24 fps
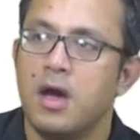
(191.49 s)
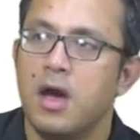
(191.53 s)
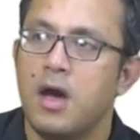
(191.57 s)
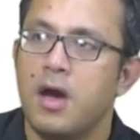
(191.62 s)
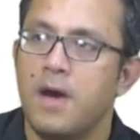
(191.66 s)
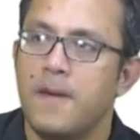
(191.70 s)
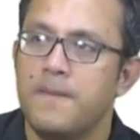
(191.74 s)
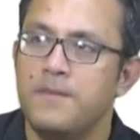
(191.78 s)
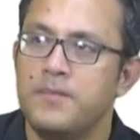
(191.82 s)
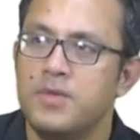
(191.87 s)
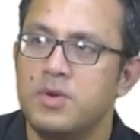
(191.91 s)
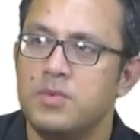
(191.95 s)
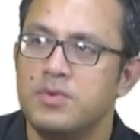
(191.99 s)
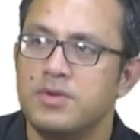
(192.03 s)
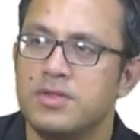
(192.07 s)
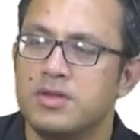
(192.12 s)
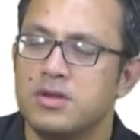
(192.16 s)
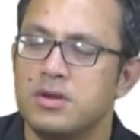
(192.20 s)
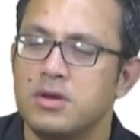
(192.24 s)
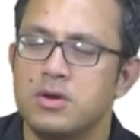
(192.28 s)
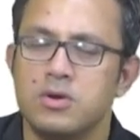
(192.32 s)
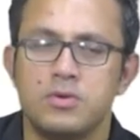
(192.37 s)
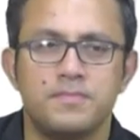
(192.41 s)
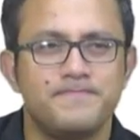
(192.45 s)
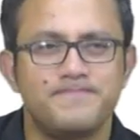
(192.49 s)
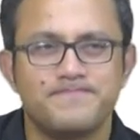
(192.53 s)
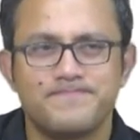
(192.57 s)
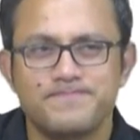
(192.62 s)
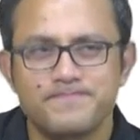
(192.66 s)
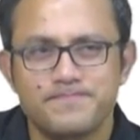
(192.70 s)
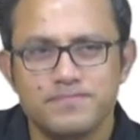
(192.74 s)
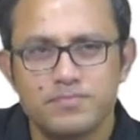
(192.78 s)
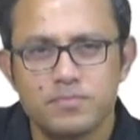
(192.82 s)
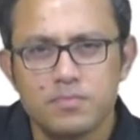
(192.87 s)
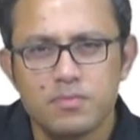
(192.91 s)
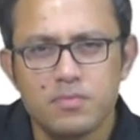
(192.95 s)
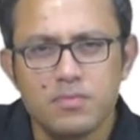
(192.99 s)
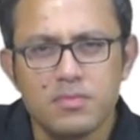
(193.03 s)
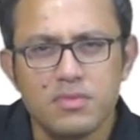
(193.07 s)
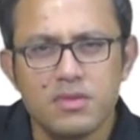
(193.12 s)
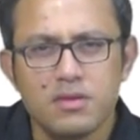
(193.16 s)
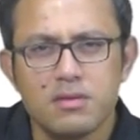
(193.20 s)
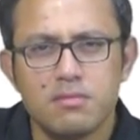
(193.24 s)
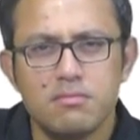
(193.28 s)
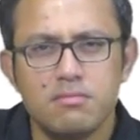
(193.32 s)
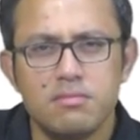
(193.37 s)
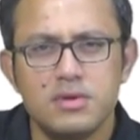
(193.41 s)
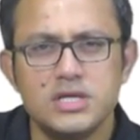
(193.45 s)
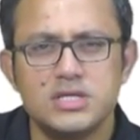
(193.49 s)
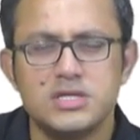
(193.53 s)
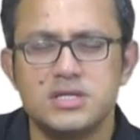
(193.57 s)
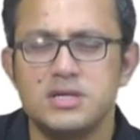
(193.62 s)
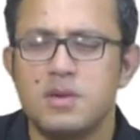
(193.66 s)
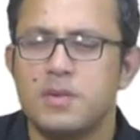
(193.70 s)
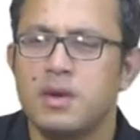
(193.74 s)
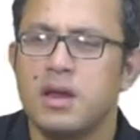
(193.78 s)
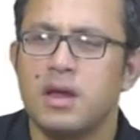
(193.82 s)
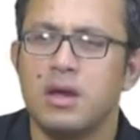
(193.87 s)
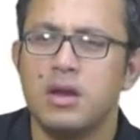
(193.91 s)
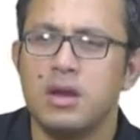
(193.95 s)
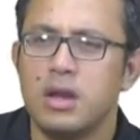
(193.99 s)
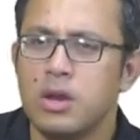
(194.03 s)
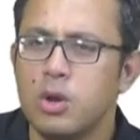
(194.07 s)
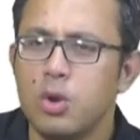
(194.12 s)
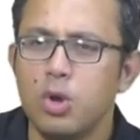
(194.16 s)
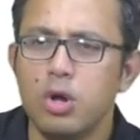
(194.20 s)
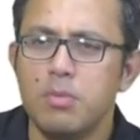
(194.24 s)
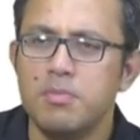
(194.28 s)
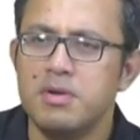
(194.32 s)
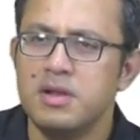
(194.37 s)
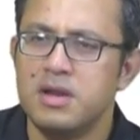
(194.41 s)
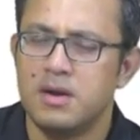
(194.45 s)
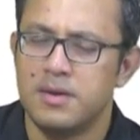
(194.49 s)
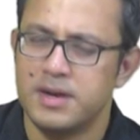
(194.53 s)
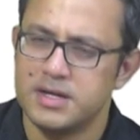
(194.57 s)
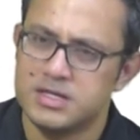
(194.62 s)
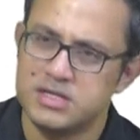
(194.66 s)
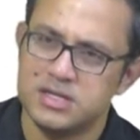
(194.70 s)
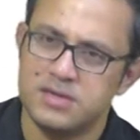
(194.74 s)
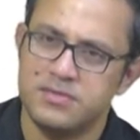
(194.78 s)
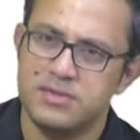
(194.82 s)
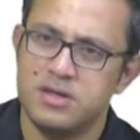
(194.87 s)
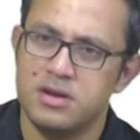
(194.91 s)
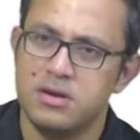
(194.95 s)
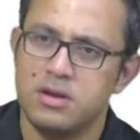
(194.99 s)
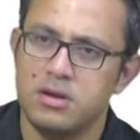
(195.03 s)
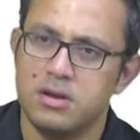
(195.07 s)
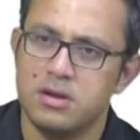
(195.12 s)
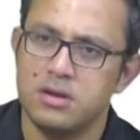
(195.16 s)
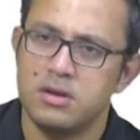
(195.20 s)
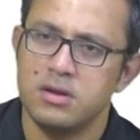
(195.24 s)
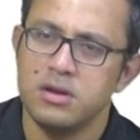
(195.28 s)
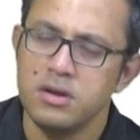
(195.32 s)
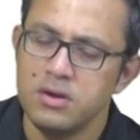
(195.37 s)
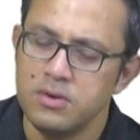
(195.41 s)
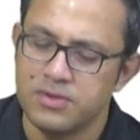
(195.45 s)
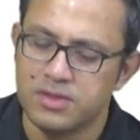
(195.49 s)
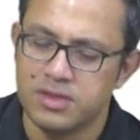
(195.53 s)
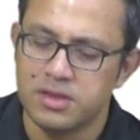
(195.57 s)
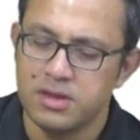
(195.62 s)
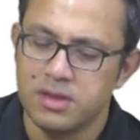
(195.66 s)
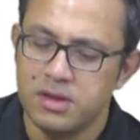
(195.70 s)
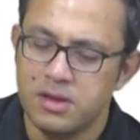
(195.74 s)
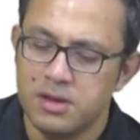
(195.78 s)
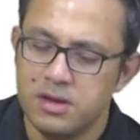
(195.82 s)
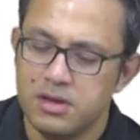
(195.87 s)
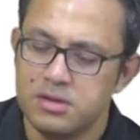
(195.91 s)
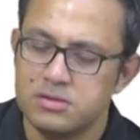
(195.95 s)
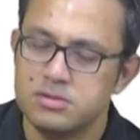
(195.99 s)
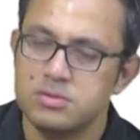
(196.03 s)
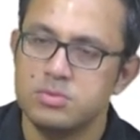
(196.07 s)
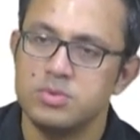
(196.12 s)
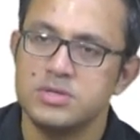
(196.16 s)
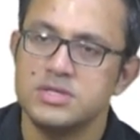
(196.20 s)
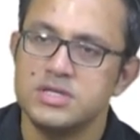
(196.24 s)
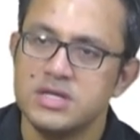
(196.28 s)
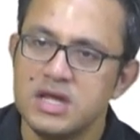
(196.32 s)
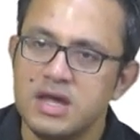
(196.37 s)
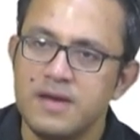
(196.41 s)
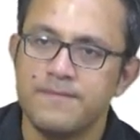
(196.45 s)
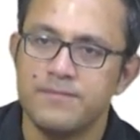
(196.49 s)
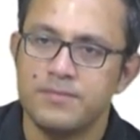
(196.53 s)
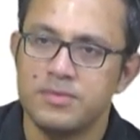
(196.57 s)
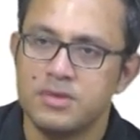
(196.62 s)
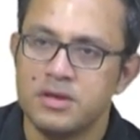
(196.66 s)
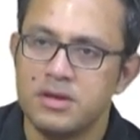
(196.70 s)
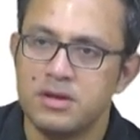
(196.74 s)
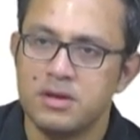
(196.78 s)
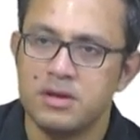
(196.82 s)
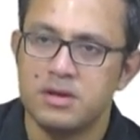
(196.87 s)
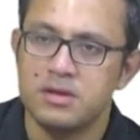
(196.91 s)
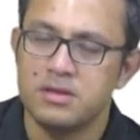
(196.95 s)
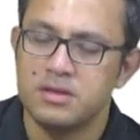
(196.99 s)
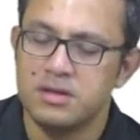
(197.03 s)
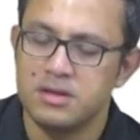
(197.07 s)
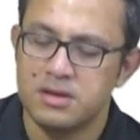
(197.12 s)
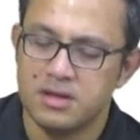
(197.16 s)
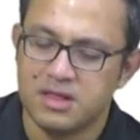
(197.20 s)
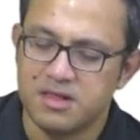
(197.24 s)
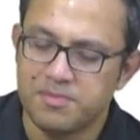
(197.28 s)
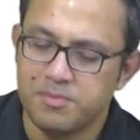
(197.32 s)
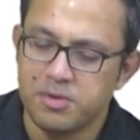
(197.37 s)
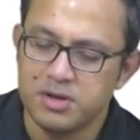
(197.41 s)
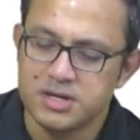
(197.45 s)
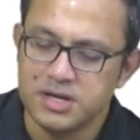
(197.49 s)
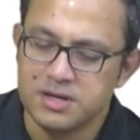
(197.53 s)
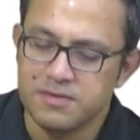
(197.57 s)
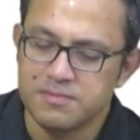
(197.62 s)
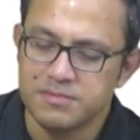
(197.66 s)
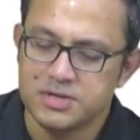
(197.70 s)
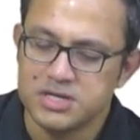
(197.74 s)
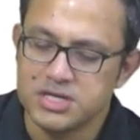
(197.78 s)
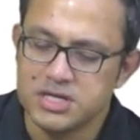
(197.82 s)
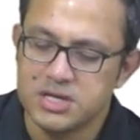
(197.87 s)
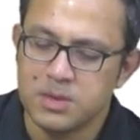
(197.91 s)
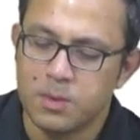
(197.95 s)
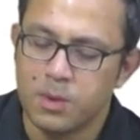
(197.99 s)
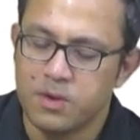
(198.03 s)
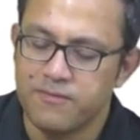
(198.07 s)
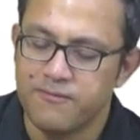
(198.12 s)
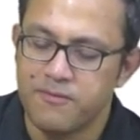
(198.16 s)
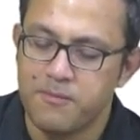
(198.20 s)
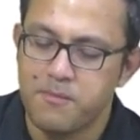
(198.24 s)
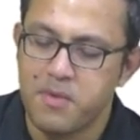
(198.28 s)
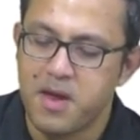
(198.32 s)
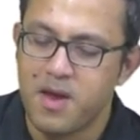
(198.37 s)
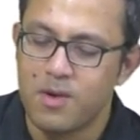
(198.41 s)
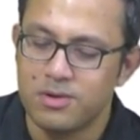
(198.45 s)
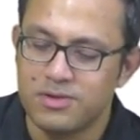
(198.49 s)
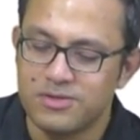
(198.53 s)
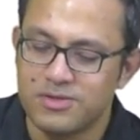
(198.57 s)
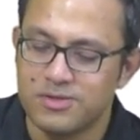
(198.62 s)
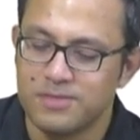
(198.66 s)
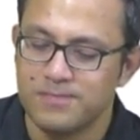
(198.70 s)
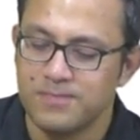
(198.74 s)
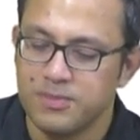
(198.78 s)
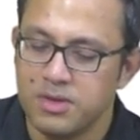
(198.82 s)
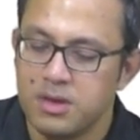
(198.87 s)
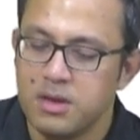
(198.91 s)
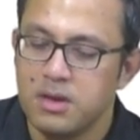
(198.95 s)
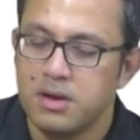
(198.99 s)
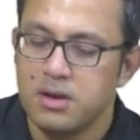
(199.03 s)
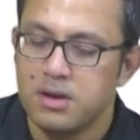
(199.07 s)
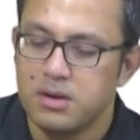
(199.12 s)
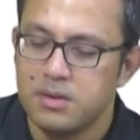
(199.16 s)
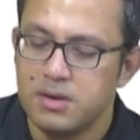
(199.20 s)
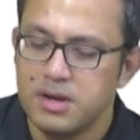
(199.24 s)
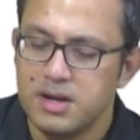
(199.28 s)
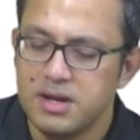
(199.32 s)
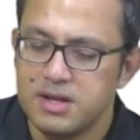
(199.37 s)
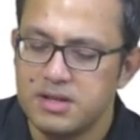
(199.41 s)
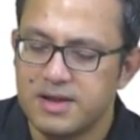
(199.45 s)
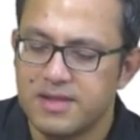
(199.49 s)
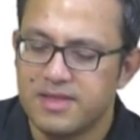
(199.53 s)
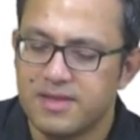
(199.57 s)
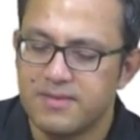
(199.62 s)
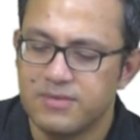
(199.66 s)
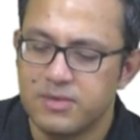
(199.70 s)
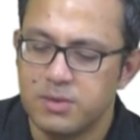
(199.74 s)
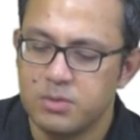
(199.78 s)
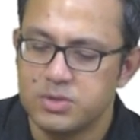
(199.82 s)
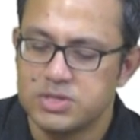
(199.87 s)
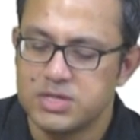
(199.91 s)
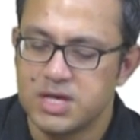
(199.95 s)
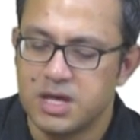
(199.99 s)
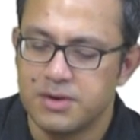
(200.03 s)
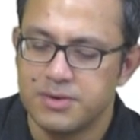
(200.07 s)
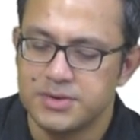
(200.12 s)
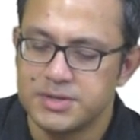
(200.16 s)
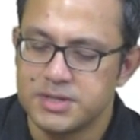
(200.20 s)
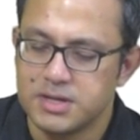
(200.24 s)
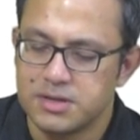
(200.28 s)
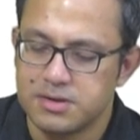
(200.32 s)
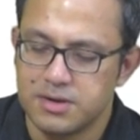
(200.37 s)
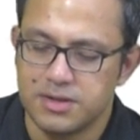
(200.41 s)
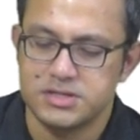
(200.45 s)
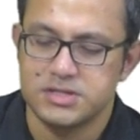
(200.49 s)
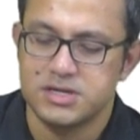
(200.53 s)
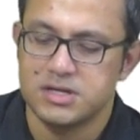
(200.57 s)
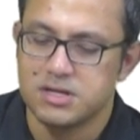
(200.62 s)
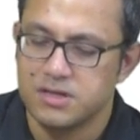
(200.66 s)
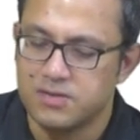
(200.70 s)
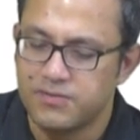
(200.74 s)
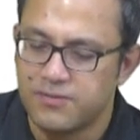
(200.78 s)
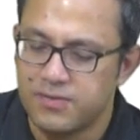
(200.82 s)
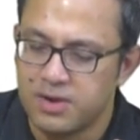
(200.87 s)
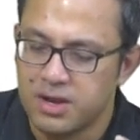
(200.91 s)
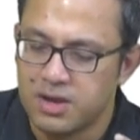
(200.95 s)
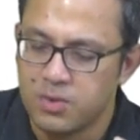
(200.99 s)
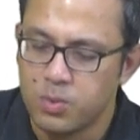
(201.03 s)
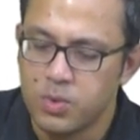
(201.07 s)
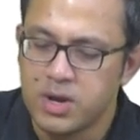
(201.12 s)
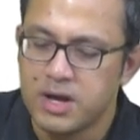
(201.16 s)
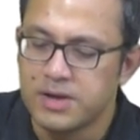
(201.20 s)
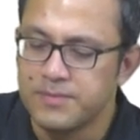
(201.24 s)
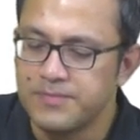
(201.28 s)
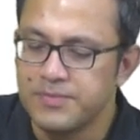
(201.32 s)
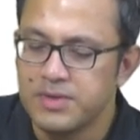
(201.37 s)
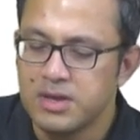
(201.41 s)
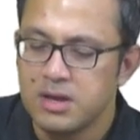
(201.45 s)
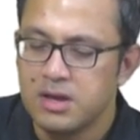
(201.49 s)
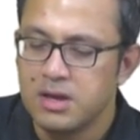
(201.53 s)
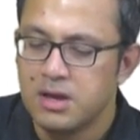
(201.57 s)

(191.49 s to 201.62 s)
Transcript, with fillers: Um, there is no missionary, a noble narrative that you can use to redeem the, the exploitative machinery of imperialism. Right? And that's something which Heart of Darkness does very well.